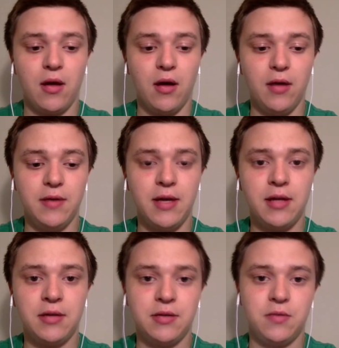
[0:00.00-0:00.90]
And
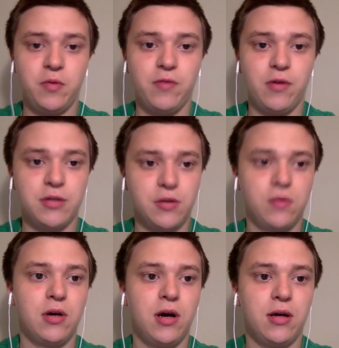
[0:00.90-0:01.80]
then we've also
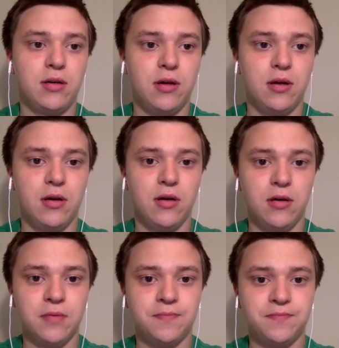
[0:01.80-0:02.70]

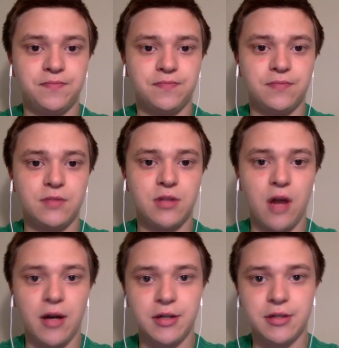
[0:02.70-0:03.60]
got
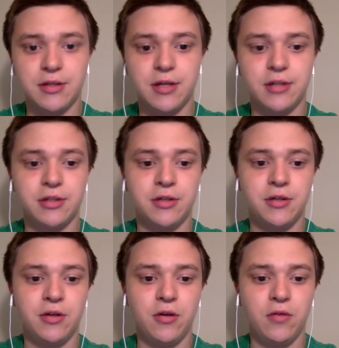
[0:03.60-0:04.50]
Scottish secession,
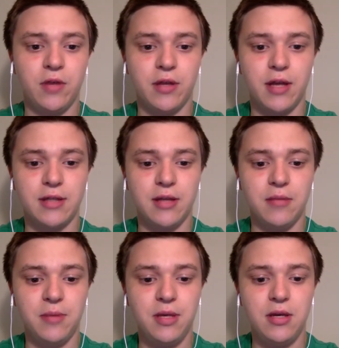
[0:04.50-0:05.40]
we got the
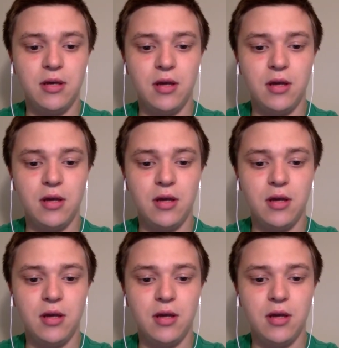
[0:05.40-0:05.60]
SNP.